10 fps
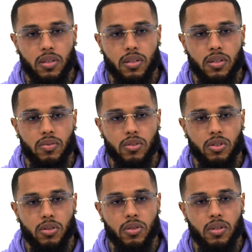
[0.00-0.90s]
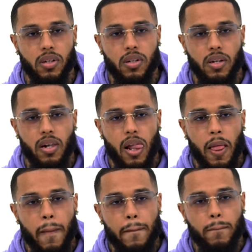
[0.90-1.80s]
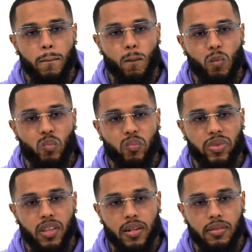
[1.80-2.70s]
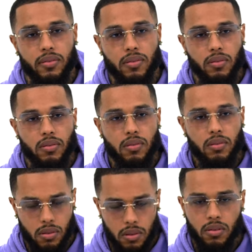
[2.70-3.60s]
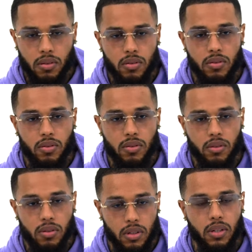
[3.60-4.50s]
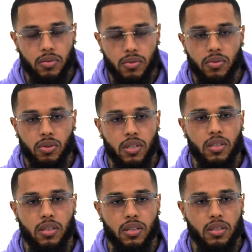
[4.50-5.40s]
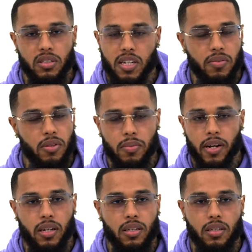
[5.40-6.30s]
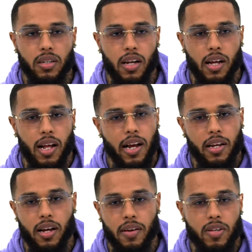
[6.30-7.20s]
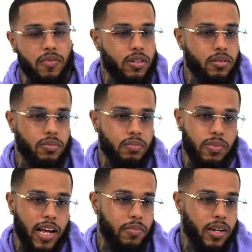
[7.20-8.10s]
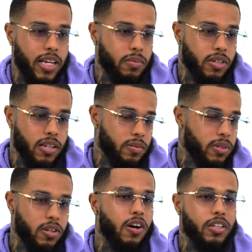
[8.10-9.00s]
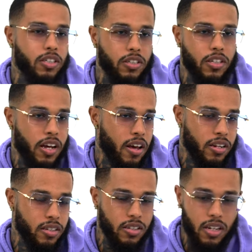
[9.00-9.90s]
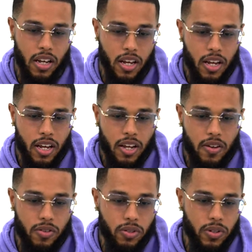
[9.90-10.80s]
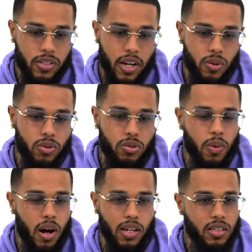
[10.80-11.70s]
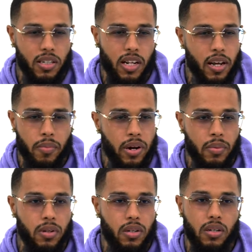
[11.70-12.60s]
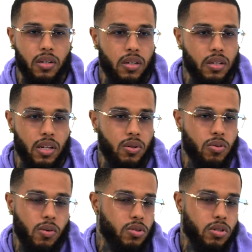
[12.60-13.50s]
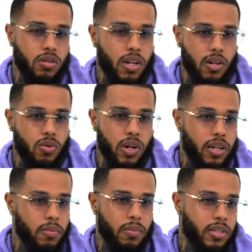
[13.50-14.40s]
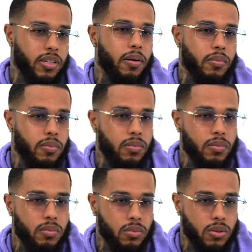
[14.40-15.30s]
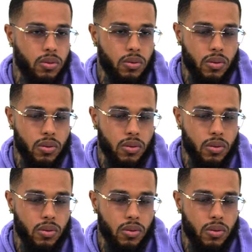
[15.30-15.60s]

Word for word: Okay, right. So, but you you knew this is what you wanted from from a young age. Yeah, from 14, just never looked back. Damn. I like I've even had my name tried to be tarnished in the ends for doing tattoos, but I just didn't let it break me. Mm. I knew I wasn't. I knew I didn't mess up. yeah.